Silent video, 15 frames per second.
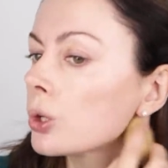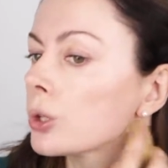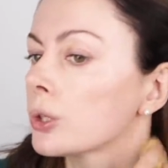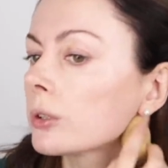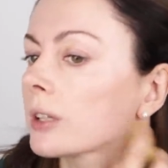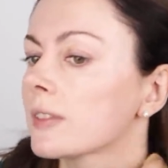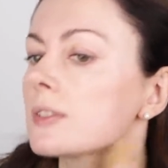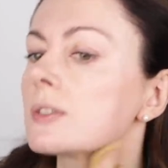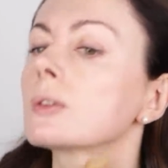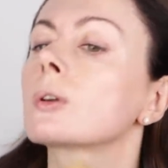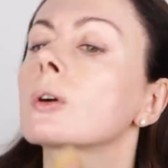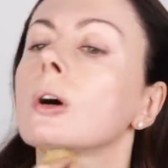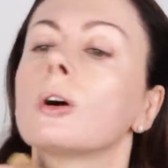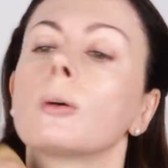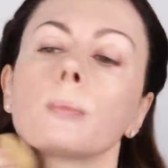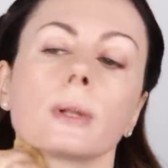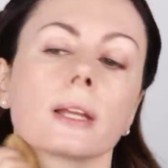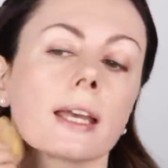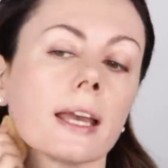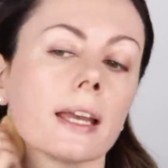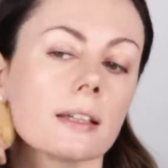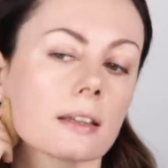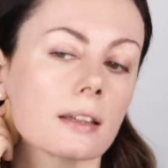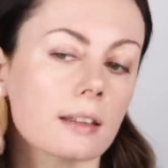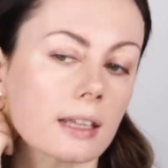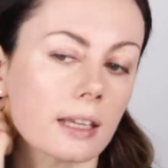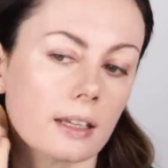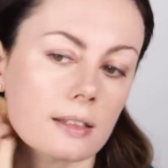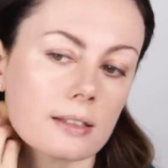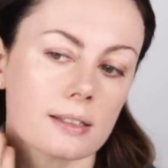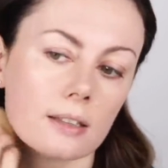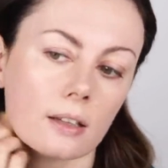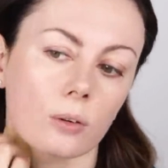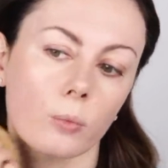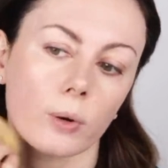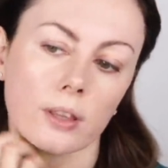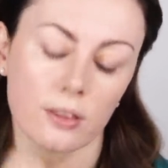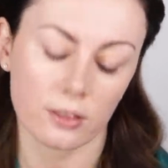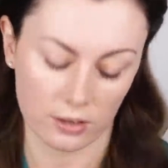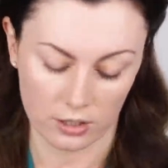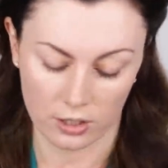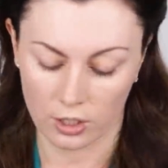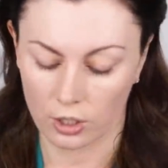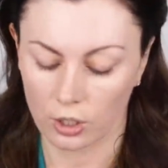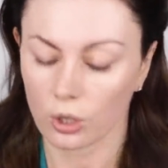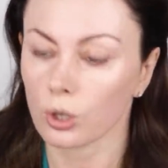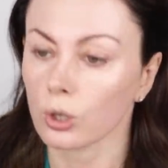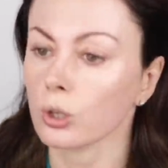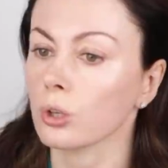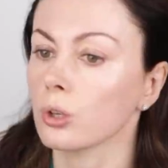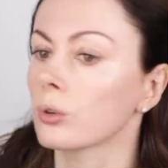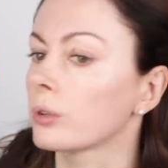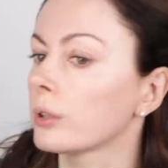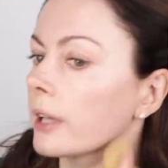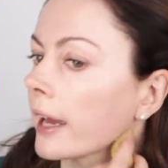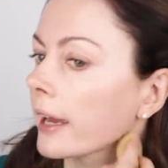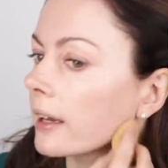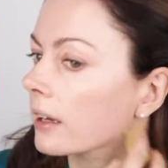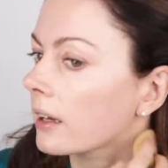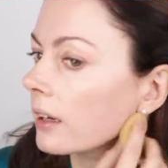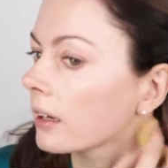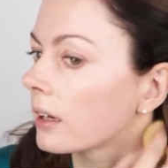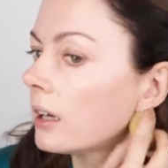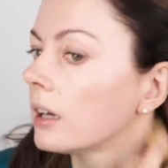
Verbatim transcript: You don't have to do complicated things with your neck,